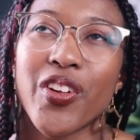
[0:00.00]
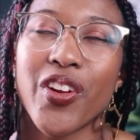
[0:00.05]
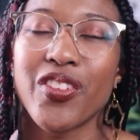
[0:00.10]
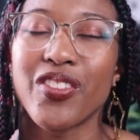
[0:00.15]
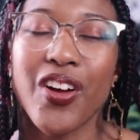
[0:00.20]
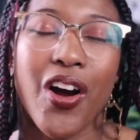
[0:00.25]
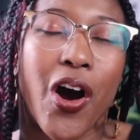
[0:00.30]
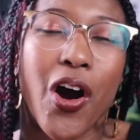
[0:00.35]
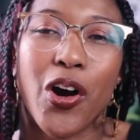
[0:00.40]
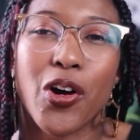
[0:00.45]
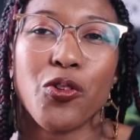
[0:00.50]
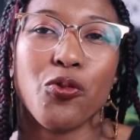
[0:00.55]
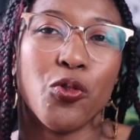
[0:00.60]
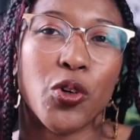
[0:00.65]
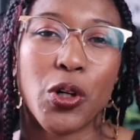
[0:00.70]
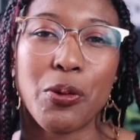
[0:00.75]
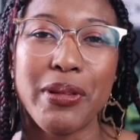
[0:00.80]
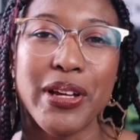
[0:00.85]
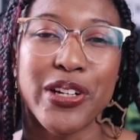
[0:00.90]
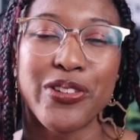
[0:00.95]

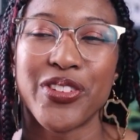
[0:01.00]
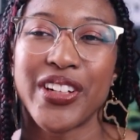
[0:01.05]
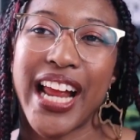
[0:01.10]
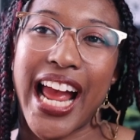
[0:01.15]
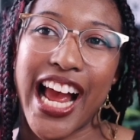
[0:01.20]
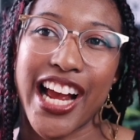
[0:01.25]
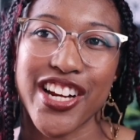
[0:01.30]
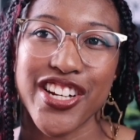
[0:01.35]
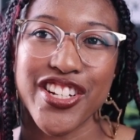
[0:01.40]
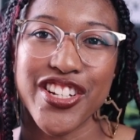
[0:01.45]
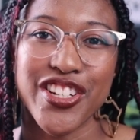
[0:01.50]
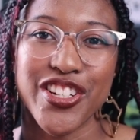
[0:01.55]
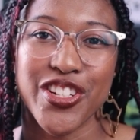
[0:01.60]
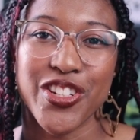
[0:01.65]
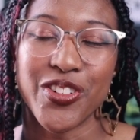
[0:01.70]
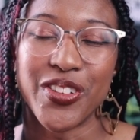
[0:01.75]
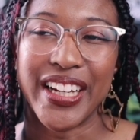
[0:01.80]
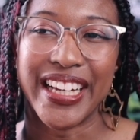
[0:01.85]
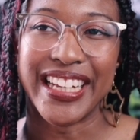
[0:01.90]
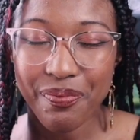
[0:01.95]
heartwarming reaction
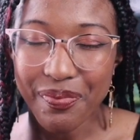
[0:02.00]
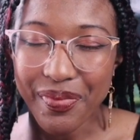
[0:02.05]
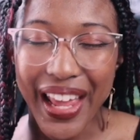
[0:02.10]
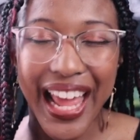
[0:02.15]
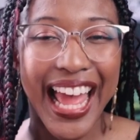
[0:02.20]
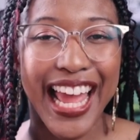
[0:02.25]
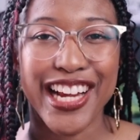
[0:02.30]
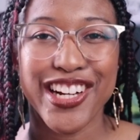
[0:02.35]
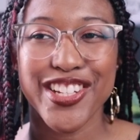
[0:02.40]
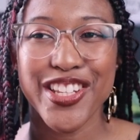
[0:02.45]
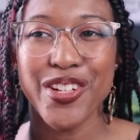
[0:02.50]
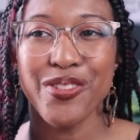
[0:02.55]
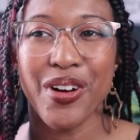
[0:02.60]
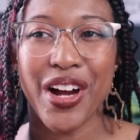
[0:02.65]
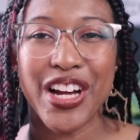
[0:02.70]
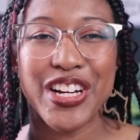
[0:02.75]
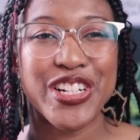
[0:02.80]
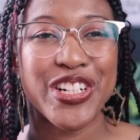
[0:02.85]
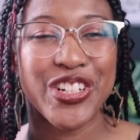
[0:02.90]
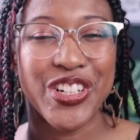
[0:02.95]
to it. I actually
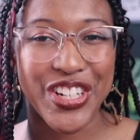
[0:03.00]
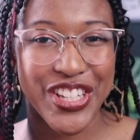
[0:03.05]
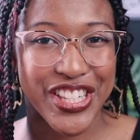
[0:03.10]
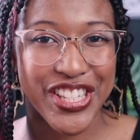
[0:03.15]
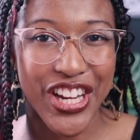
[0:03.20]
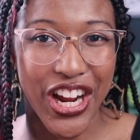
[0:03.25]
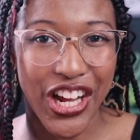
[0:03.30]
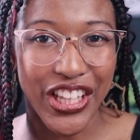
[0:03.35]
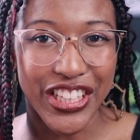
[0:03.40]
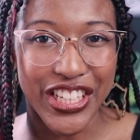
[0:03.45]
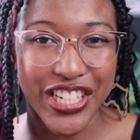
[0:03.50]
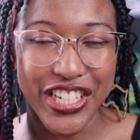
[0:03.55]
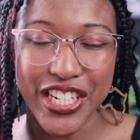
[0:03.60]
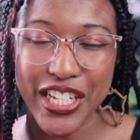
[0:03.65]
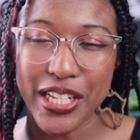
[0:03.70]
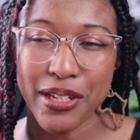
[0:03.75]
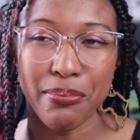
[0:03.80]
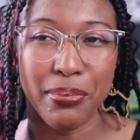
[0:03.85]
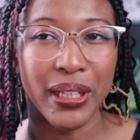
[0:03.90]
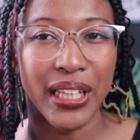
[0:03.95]
watched
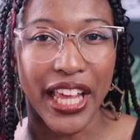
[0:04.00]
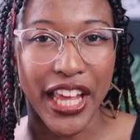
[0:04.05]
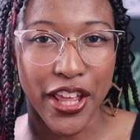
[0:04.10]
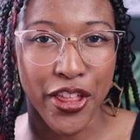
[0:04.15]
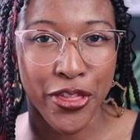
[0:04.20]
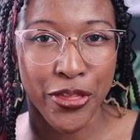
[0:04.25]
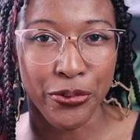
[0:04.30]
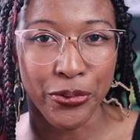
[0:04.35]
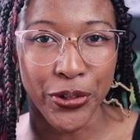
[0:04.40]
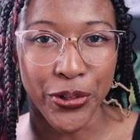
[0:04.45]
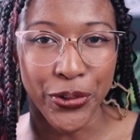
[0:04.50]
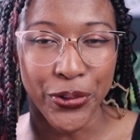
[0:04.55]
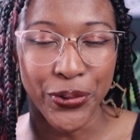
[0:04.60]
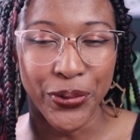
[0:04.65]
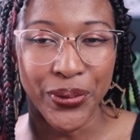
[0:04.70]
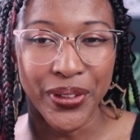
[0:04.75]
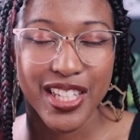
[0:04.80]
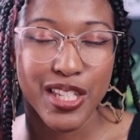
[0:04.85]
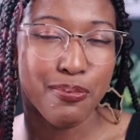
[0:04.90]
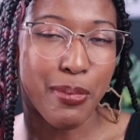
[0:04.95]
Christology play
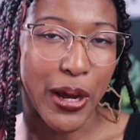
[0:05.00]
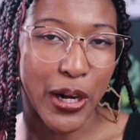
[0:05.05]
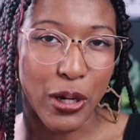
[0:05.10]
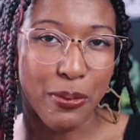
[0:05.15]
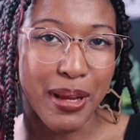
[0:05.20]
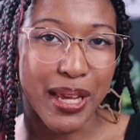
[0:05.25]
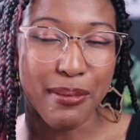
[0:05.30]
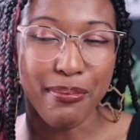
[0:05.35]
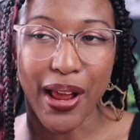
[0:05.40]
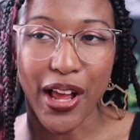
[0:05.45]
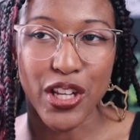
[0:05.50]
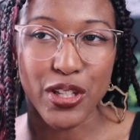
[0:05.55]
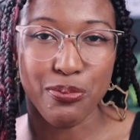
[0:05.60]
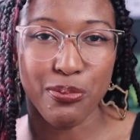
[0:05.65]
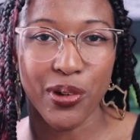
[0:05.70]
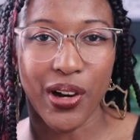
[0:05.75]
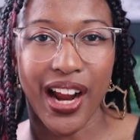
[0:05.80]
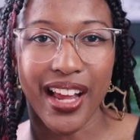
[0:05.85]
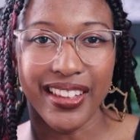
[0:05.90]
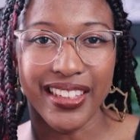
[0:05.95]
through Spider-Man Miles
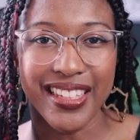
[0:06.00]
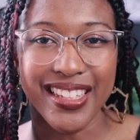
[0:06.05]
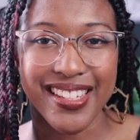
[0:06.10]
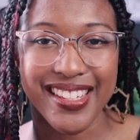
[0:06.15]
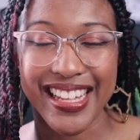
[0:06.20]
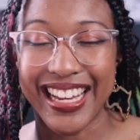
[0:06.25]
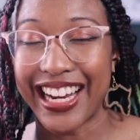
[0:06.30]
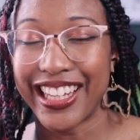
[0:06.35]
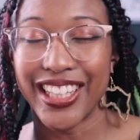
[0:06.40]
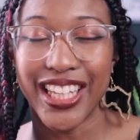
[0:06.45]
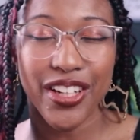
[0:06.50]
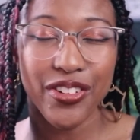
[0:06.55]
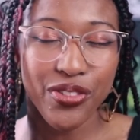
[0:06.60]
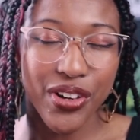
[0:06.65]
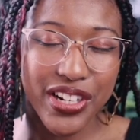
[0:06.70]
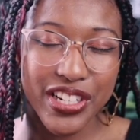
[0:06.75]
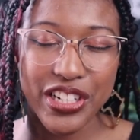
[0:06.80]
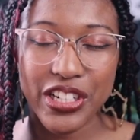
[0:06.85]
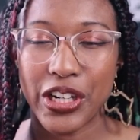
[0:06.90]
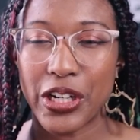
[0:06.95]
Morales, and I loved
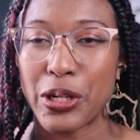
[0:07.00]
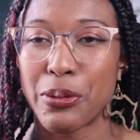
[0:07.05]
watching her